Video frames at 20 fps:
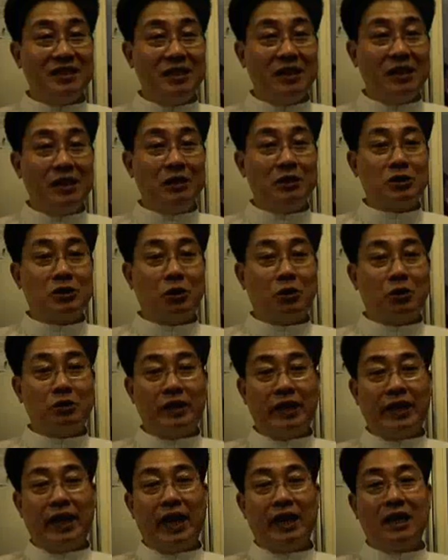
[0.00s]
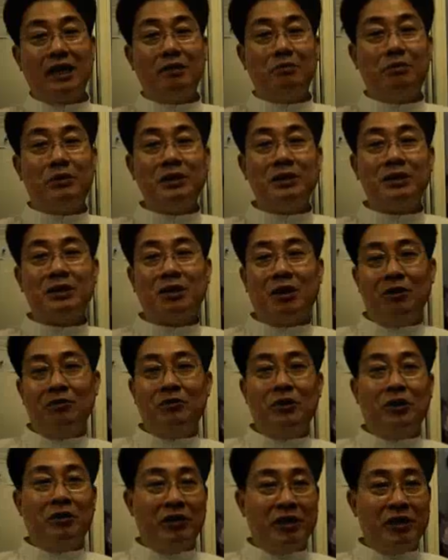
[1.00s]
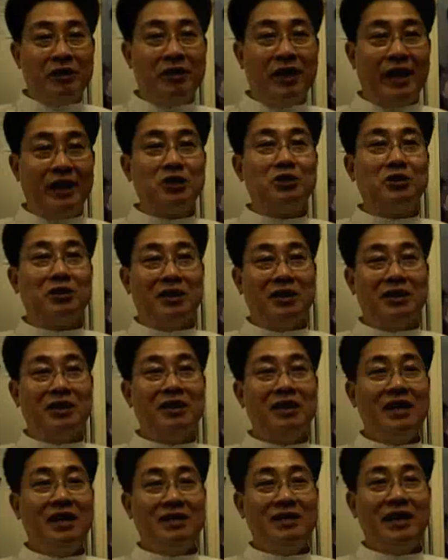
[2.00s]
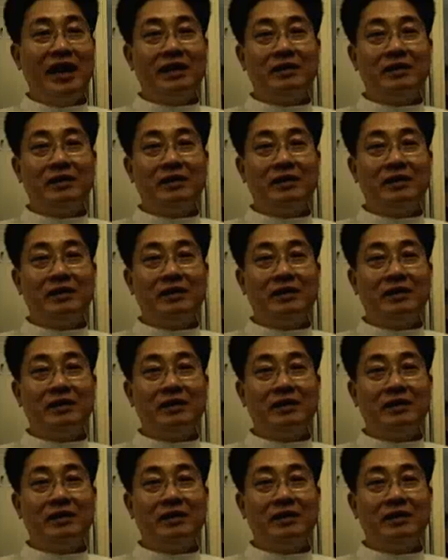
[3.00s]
So the Catholic priests got worried actually that